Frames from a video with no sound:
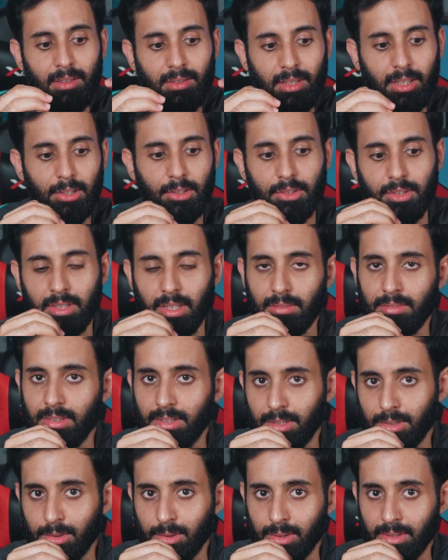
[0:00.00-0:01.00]
then you should
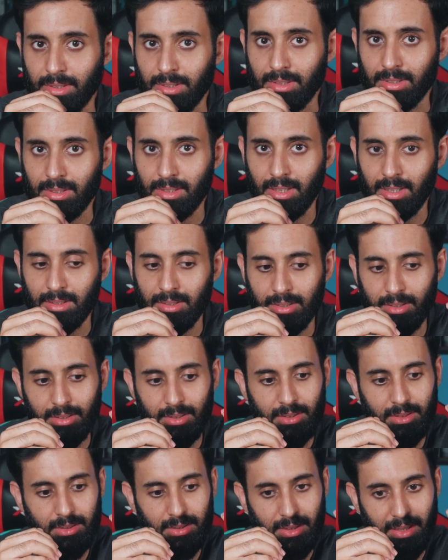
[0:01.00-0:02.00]
definitely join these
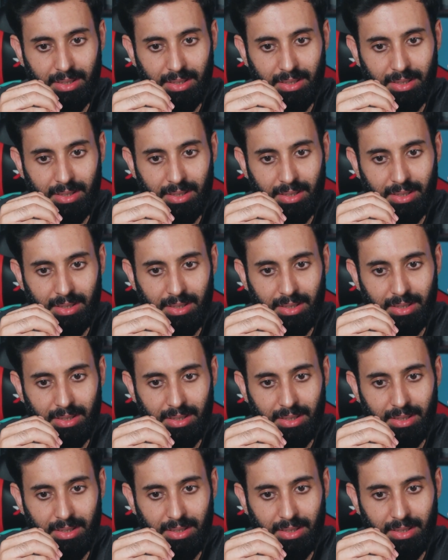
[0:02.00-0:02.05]
classes.